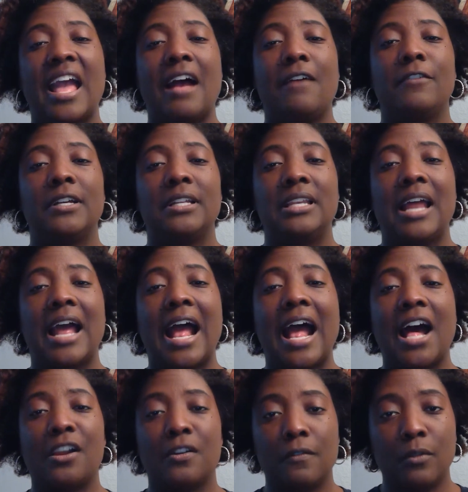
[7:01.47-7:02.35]
have an
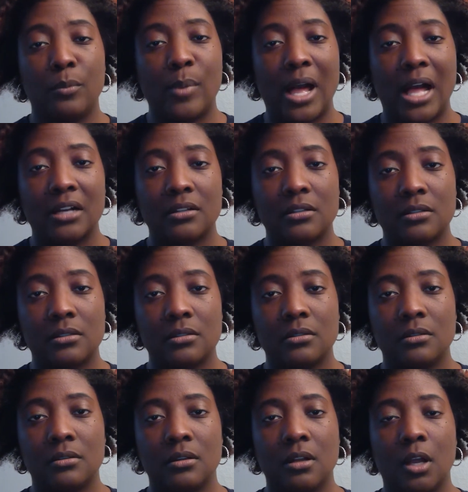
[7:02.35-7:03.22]
out-of-the-box
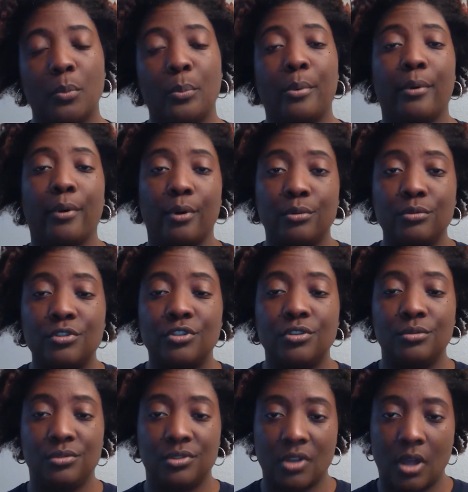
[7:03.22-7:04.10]
approach
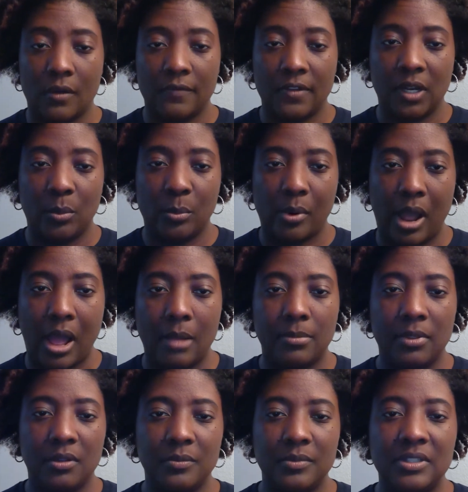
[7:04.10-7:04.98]
to solving
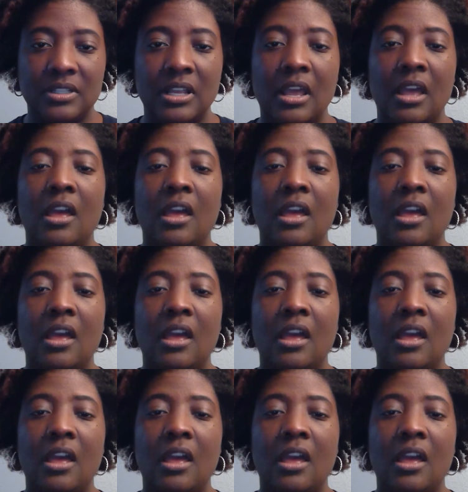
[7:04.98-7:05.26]
problems.